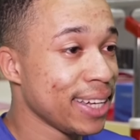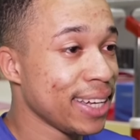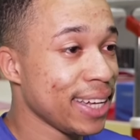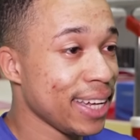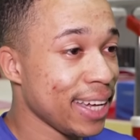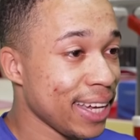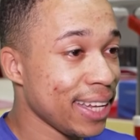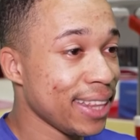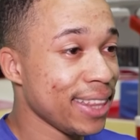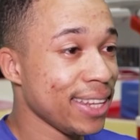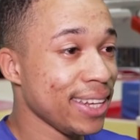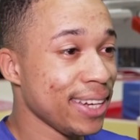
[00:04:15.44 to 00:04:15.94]

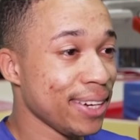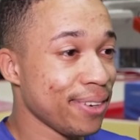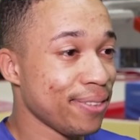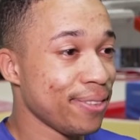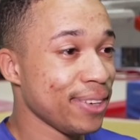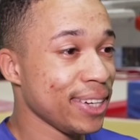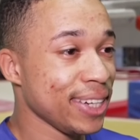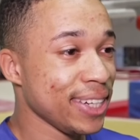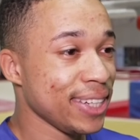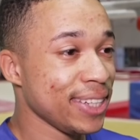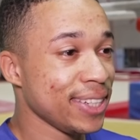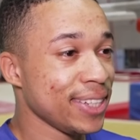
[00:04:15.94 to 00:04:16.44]
in the
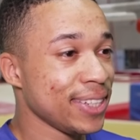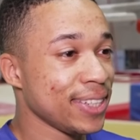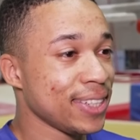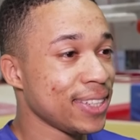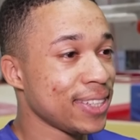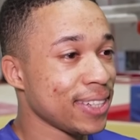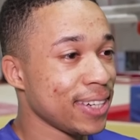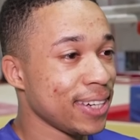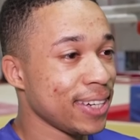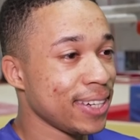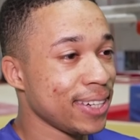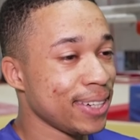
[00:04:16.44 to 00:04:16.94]
arenas.
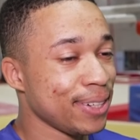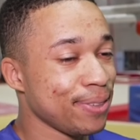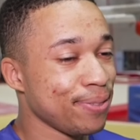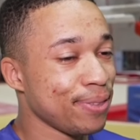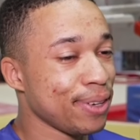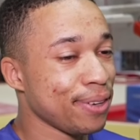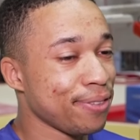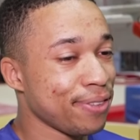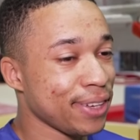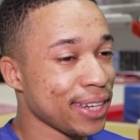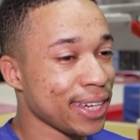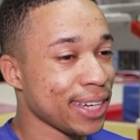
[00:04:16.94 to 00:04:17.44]
Um,
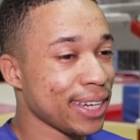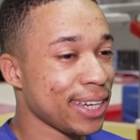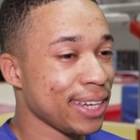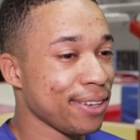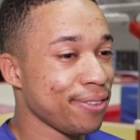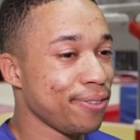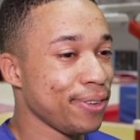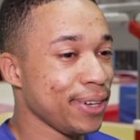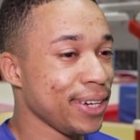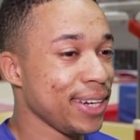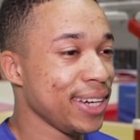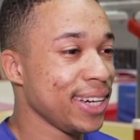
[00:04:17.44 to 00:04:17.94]
I think
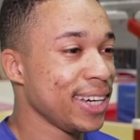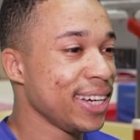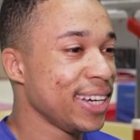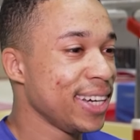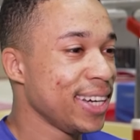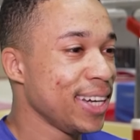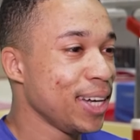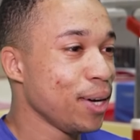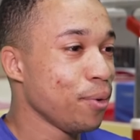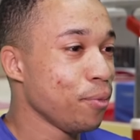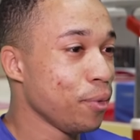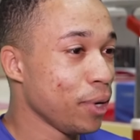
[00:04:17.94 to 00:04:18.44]
if we
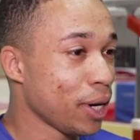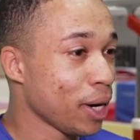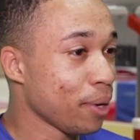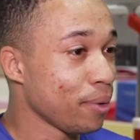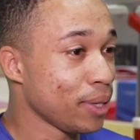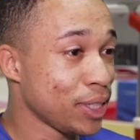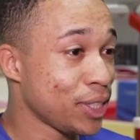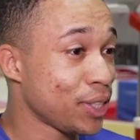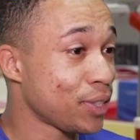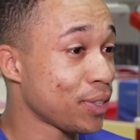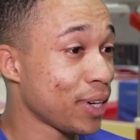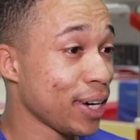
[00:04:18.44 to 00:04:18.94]
we're going
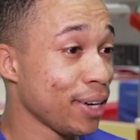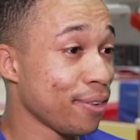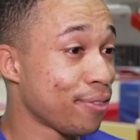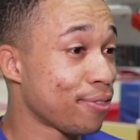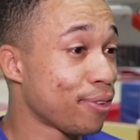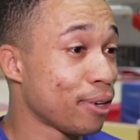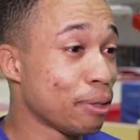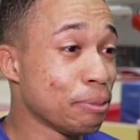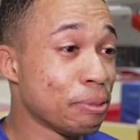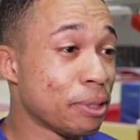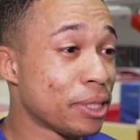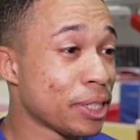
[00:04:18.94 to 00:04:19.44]
straight
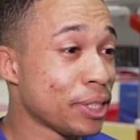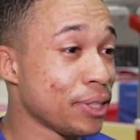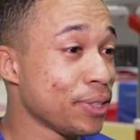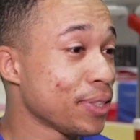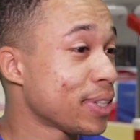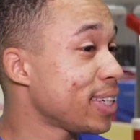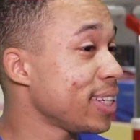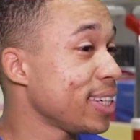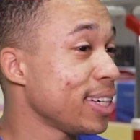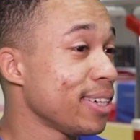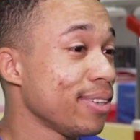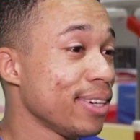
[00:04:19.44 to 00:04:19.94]
from
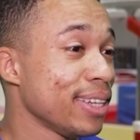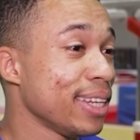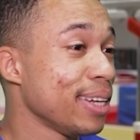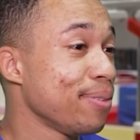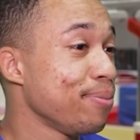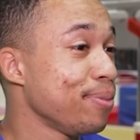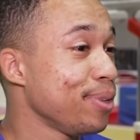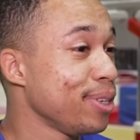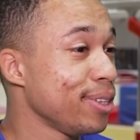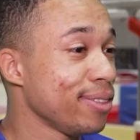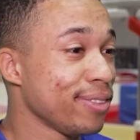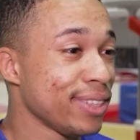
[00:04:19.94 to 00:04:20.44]
Tokyo and then
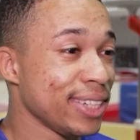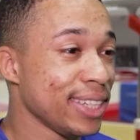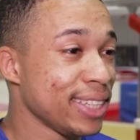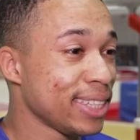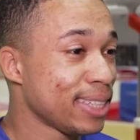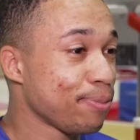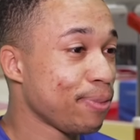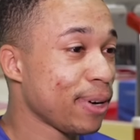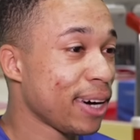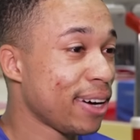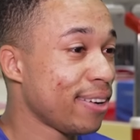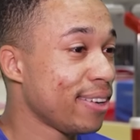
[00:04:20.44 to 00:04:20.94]
moving
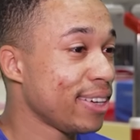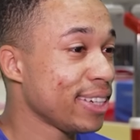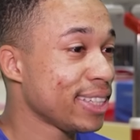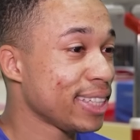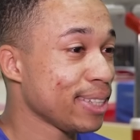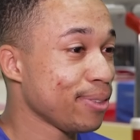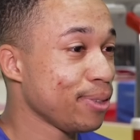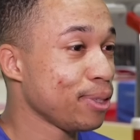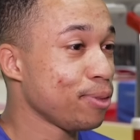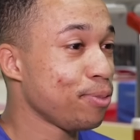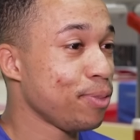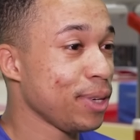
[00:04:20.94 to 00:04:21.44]
into Paris,
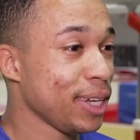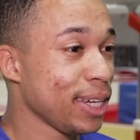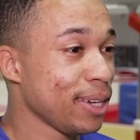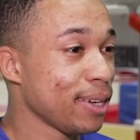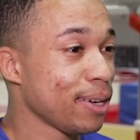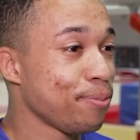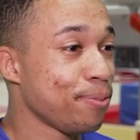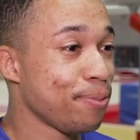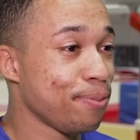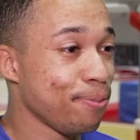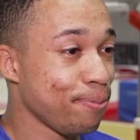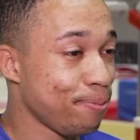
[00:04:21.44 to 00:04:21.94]
it would be
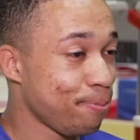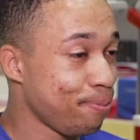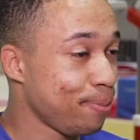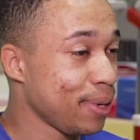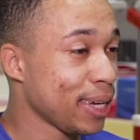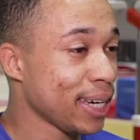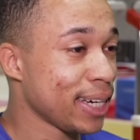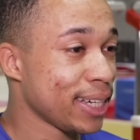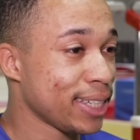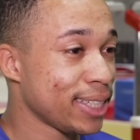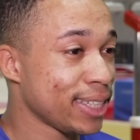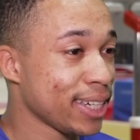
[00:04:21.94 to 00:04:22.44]
a
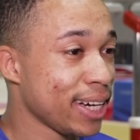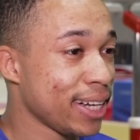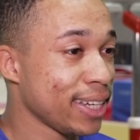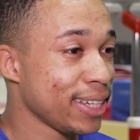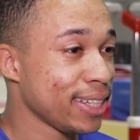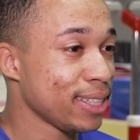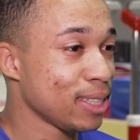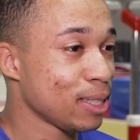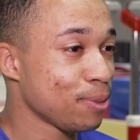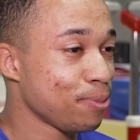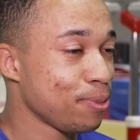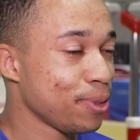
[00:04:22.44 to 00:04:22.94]
bigger
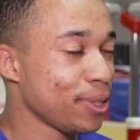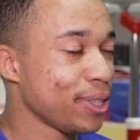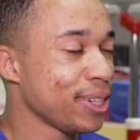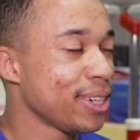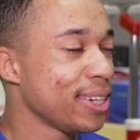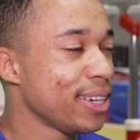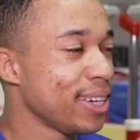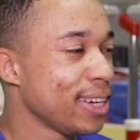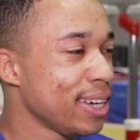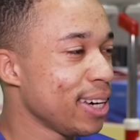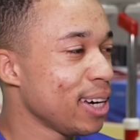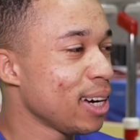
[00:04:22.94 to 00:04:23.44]
challenge. But
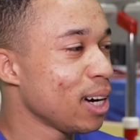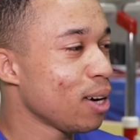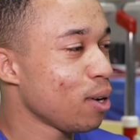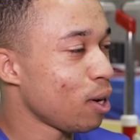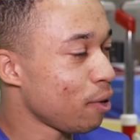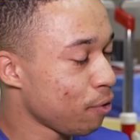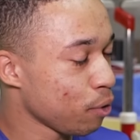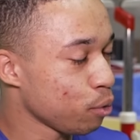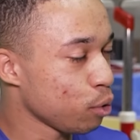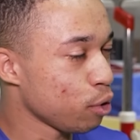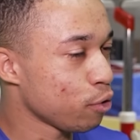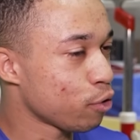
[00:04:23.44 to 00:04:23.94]
I
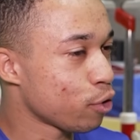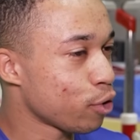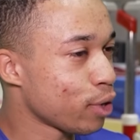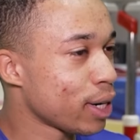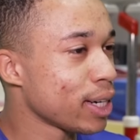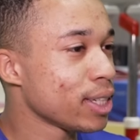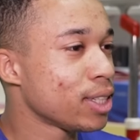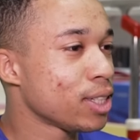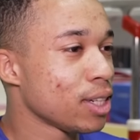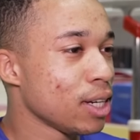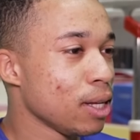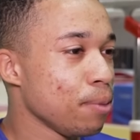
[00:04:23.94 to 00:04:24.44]
think we've
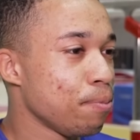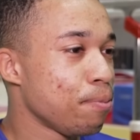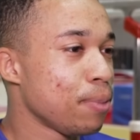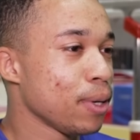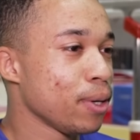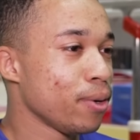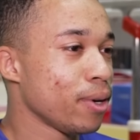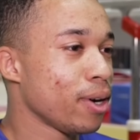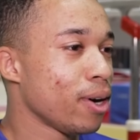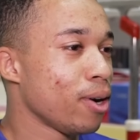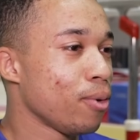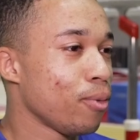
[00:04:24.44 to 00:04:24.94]
gradually
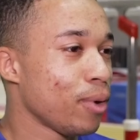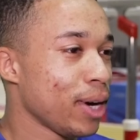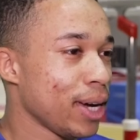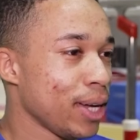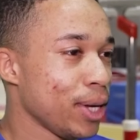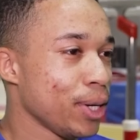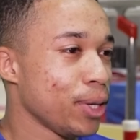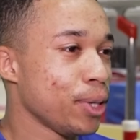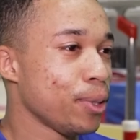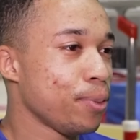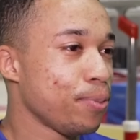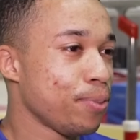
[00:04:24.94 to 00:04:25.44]
built our way
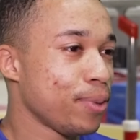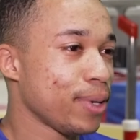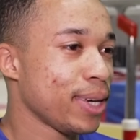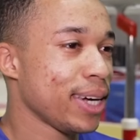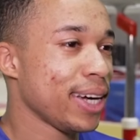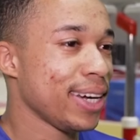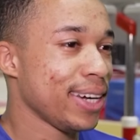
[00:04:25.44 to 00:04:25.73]
up.